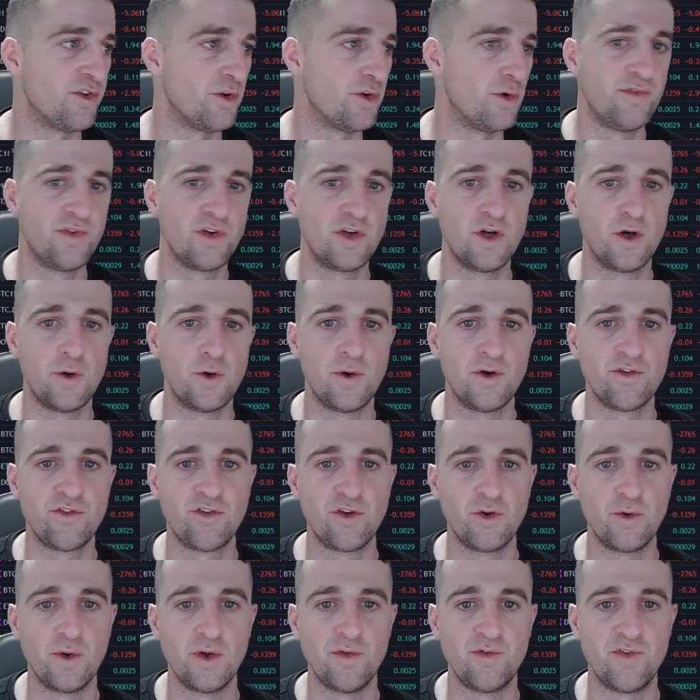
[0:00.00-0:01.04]
So if we go on
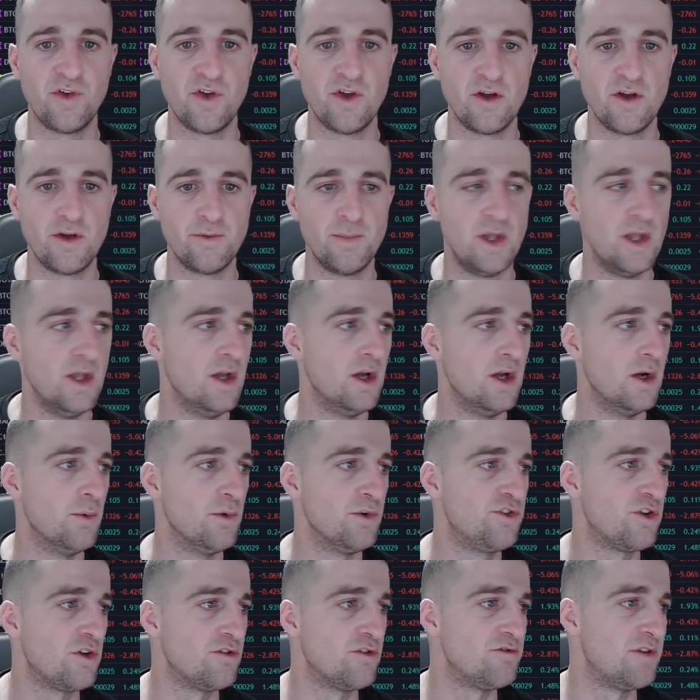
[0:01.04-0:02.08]
to Ethereum,
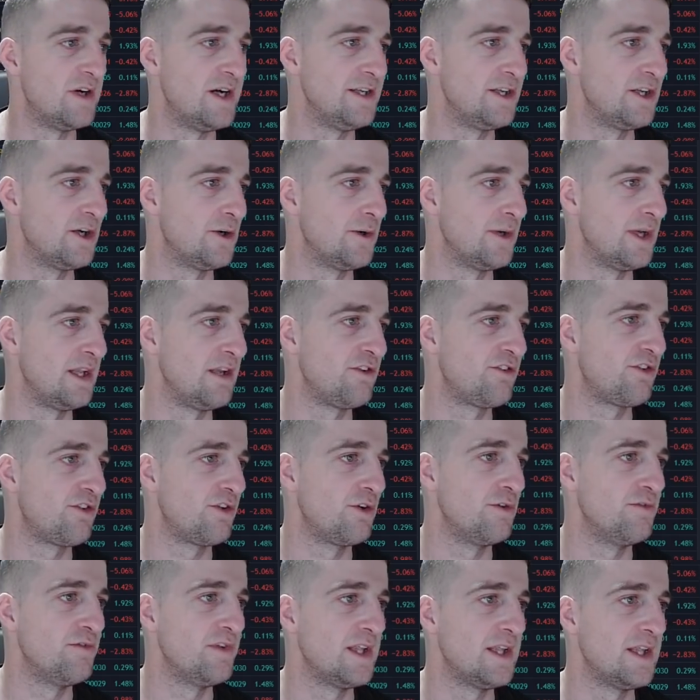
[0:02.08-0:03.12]
we'll drop right down
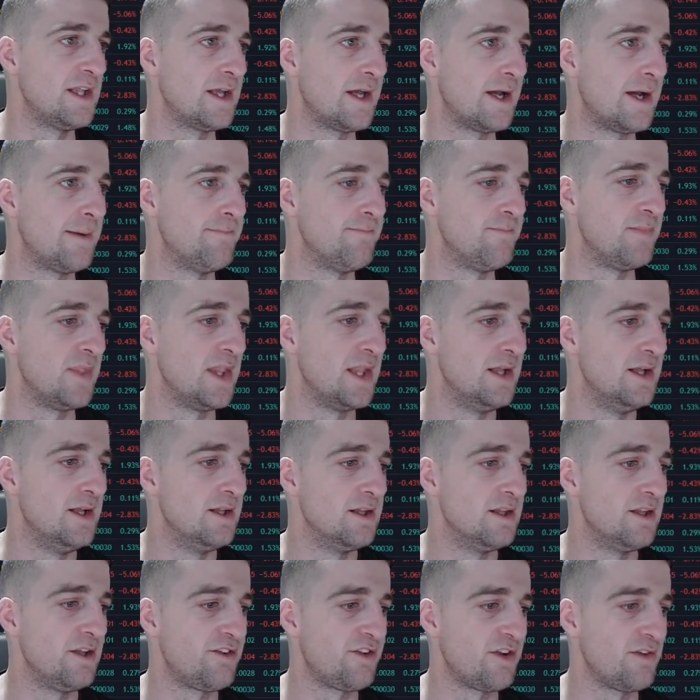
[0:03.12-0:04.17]
into the,
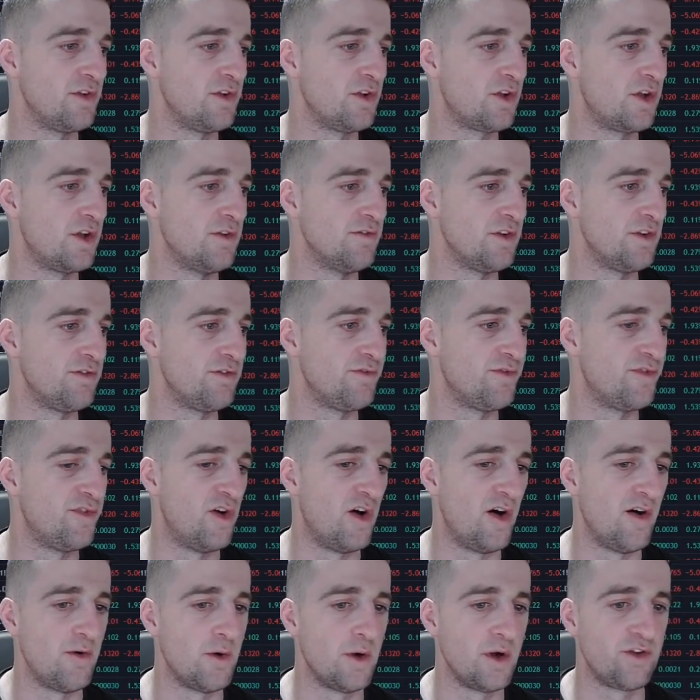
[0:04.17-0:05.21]
let's have a look at the
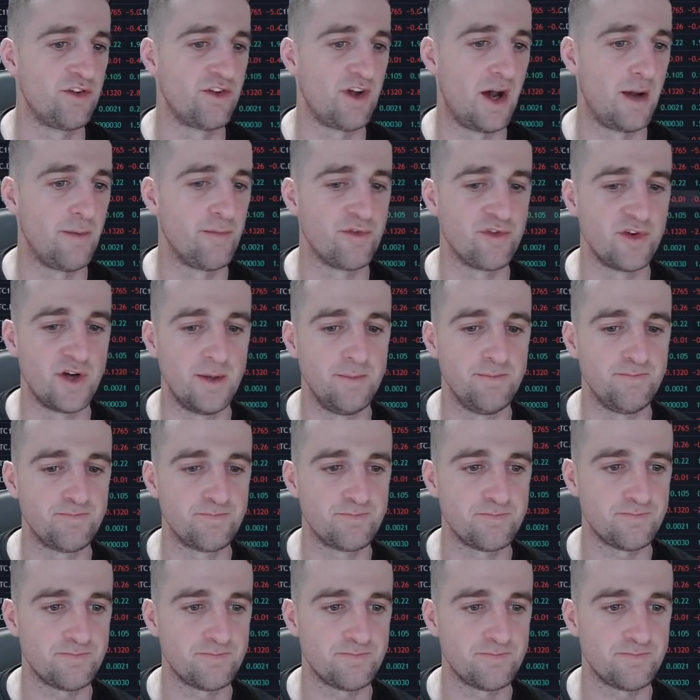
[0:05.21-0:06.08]
4-hour time frame.